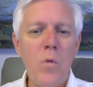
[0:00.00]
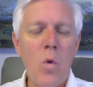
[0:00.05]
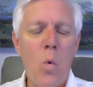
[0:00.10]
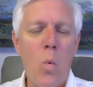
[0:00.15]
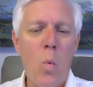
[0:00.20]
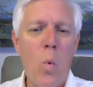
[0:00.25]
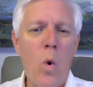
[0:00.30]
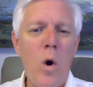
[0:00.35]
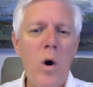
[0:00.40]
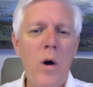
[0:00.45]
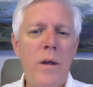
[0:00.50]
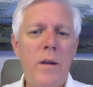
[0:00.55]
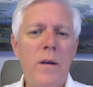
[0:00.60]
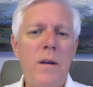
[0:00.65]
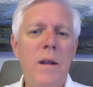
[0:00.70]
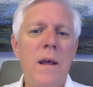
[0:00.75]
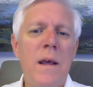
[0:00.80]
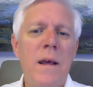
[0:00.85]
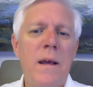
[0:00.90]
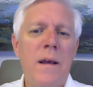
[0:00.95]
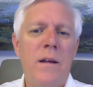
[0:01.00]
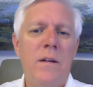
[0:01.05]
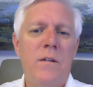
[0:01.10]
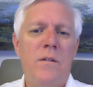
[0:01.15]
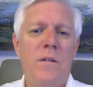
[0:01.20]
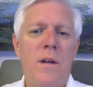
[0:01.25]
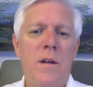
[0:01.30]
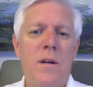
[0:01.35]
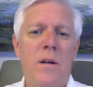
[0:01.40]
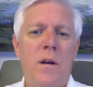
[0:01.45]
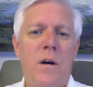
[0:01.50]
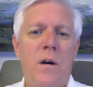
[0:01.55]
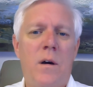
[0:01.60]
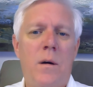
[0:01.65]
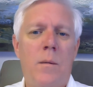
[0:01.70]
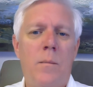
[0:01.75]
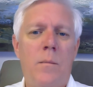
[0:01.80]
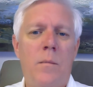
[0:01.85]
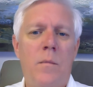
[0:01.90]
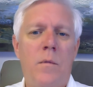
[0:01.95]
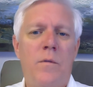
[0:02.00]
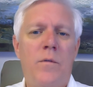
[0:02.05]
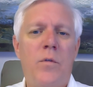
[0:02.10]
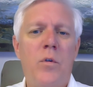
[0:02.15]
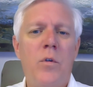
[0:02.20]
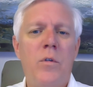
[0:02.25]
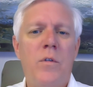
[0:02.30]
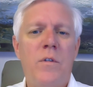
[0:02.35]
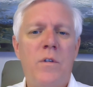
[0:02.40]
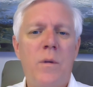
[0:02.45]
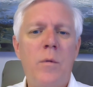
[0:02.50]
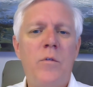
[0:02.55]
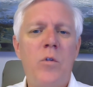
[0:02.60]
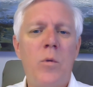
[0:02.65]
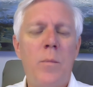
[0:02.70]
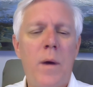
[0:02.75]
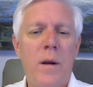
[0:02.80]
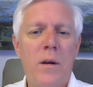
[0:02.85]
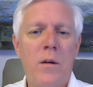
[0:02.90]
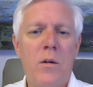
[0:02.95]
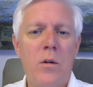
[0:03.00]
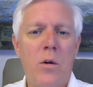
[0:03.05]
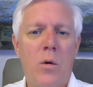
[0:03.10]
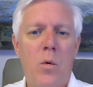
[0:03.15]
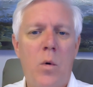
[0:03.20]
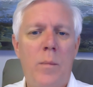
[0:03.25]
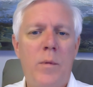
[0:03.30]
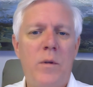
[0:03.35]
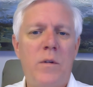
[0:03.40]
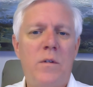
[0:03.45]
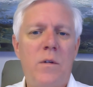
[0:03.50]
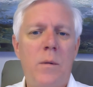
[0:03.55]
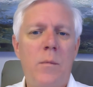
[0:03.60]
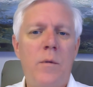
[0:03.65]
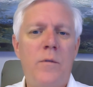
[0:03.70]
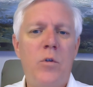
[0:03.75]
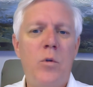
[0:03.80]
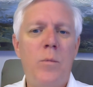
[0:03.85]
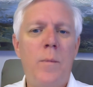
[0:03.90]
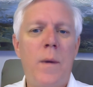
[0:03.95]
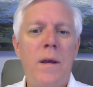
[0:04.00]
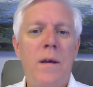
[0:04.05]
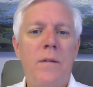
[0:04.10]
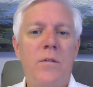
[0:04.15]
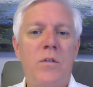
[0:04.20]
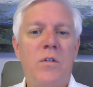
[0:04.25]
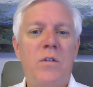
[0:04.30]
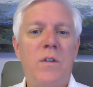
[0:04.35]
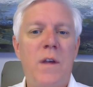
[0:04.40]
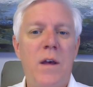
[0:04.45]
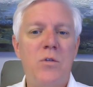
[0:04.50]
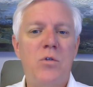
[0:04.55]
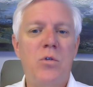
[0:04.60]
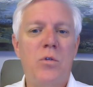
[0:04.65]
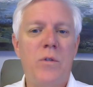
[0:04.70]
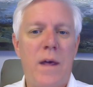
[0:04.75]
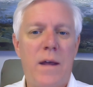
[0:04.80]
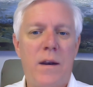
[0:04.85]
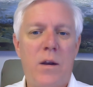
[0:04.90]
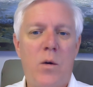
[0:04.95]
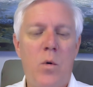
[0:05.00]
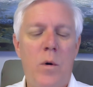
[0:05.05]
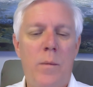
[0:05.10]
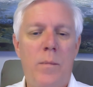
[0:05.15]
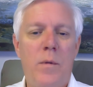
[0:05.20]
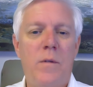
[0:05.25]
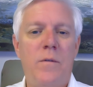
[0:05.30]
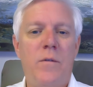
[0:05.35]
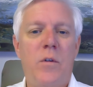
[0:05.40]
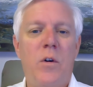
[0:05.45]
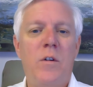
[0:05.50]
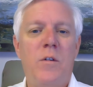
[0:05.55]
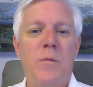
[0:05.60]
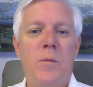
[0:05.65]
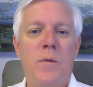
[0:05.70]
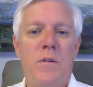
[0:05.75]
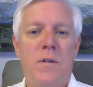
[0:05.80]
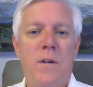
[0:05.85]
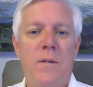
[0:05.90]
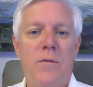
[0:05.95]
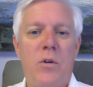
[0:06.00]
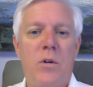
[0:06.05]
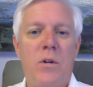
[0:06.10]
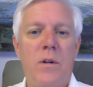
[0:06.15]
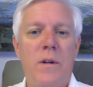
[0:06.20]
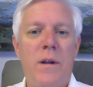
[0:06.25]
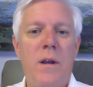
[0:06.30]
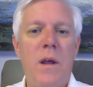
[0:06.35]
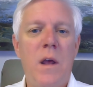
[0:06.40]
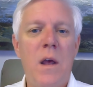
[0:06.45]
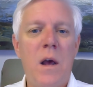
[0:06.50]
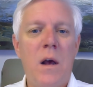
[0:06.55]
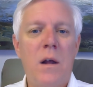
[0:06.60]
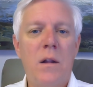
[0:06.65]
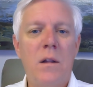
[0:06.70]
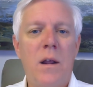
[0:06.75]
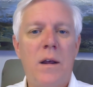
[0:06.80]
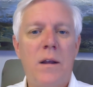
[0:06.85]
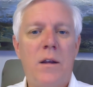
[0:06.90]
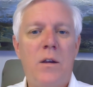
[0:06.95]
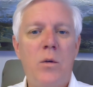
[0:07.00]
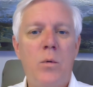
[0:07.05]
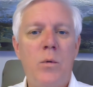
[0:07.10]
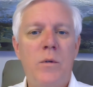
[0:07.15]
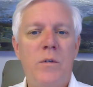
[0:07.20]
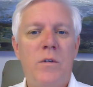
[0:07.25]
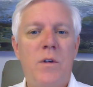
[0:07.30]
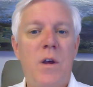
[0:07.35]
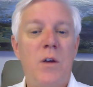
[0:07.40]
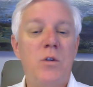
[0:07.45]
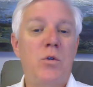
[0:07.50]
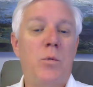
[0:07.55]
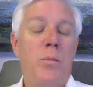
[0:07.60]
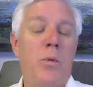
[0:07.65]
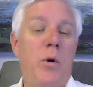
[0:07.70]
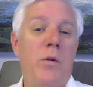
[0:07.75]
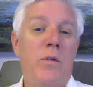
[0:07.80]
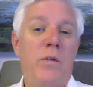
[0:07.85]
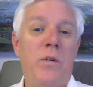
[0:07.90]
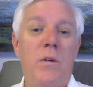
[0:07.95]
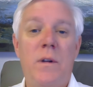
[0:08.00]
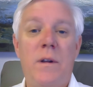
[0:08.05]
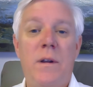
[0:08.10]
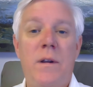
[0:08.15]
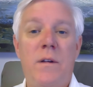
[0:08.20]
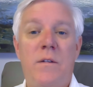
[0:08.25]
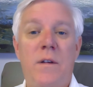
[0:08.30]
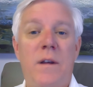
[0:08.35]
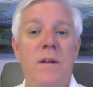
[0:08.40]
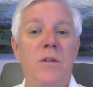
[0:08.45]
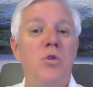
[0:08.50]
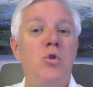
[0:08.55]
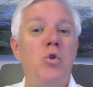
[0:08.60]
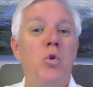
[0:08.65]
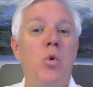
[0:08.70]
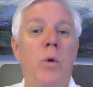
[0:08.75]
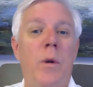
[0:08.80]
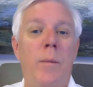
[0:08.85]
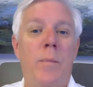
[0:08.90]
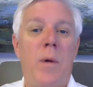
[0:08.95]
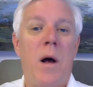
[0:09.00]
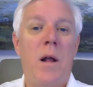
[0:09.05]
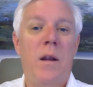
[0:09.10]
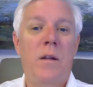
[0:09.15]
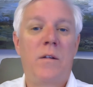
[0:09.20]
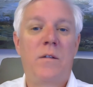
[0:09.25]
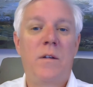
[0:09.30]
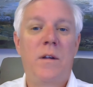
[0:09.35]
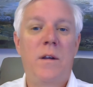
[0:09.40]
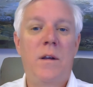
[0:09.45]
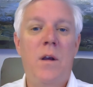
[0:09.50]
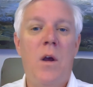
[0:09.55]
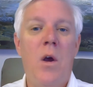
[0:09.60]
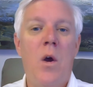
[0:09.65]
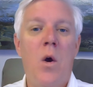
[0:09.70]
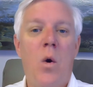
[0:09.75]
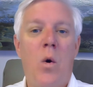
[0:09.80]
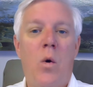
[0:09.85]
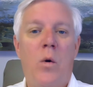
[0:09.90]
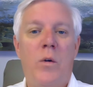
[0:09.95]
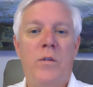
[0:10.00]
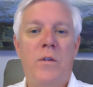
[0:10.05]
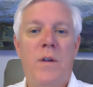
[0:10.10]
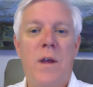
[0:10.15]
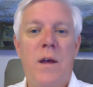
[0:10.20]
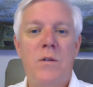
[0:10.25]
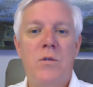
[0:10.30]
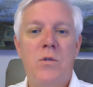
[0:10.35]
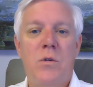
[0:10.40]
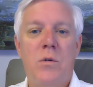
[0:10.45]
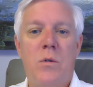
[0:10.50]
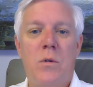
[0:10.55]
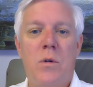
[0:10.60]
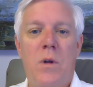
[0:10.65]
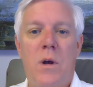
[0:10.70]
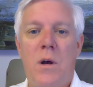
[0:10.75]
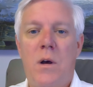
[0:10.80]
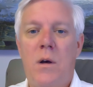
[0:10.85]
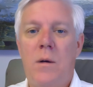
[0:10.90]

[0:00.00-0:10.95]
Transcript: One is that for some of your medical equipment, some of you may have scheduled that equipment very specifically, like you would schedule personally, say a jewelry policy, or schedule